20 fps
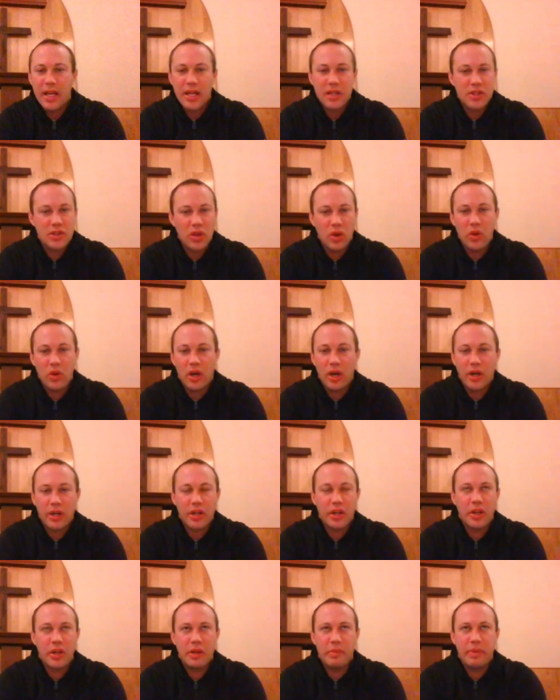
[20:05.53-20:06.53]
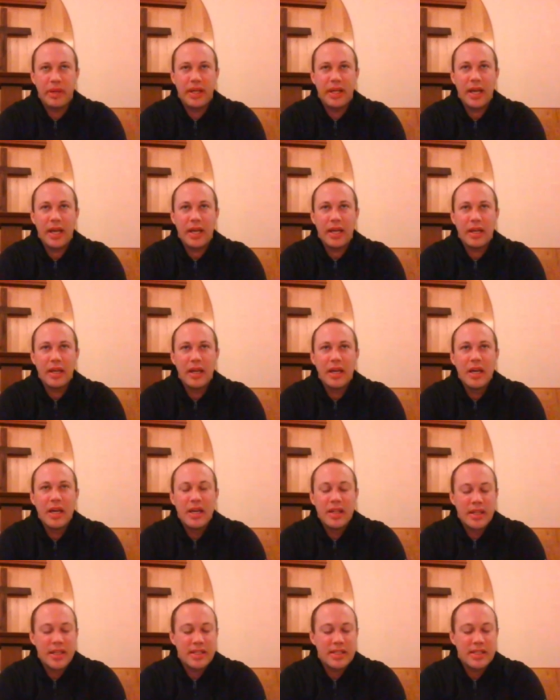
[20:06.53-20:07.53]
He is no longer going to be king.
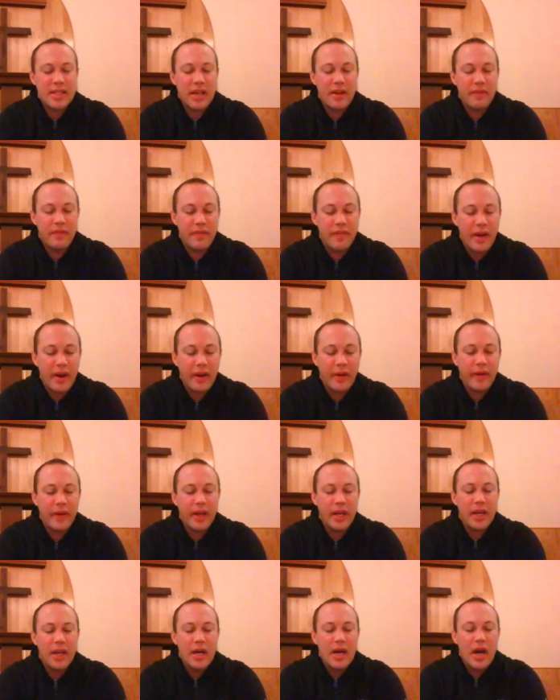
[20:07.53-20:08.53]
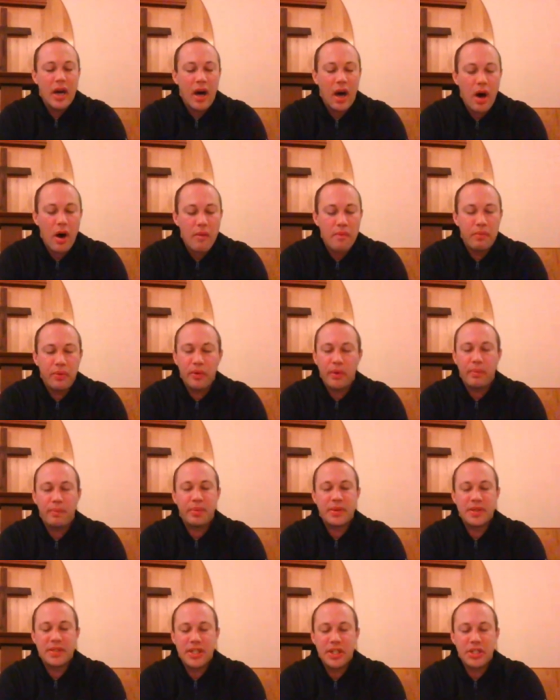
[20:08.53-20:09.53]
This is a very humble
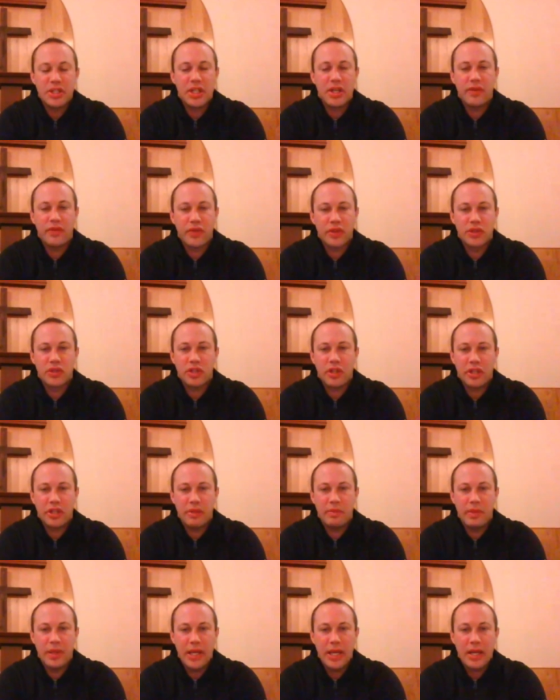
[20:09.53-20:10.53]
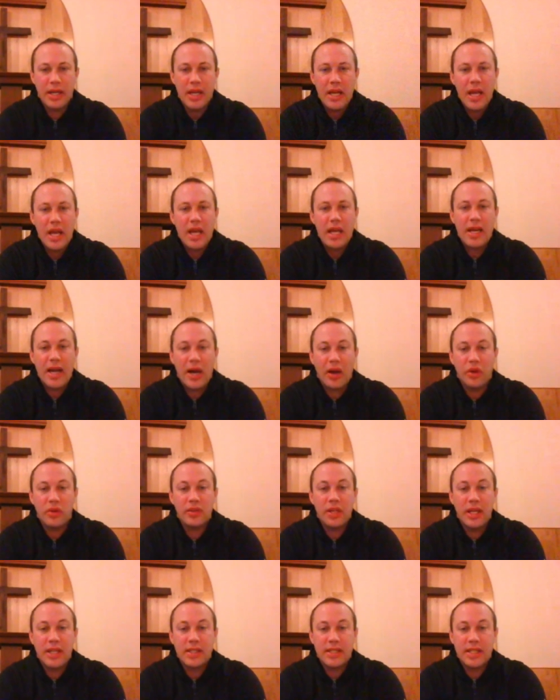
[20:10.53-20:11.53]
position for Saul to be in. He not
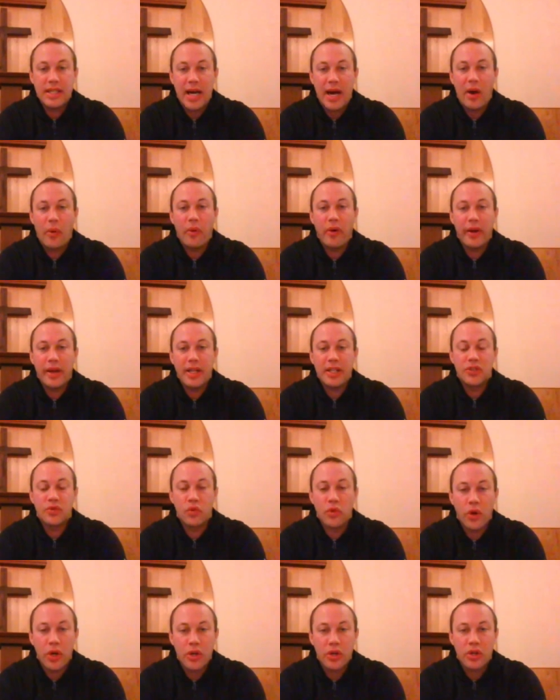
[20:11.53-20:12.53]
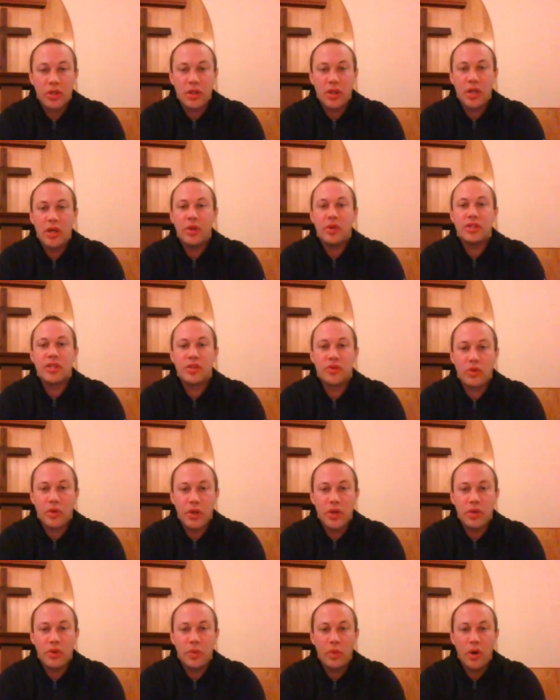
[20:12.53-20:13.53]
only is he not wearing his royal clothes, his
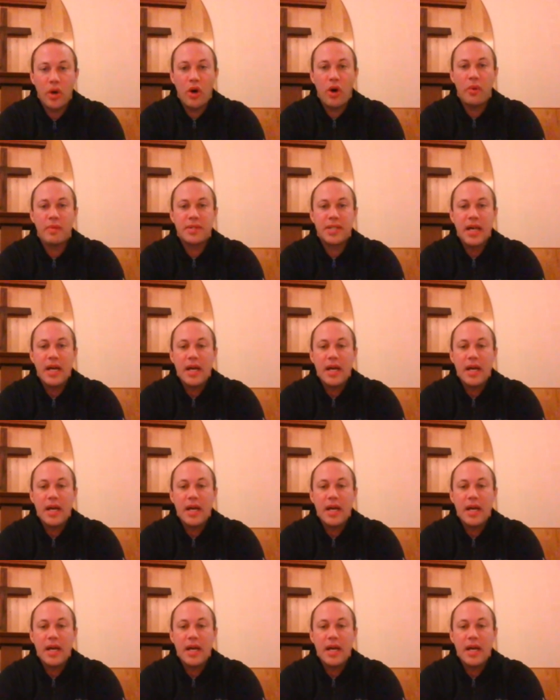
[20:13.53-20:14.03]
royal robes,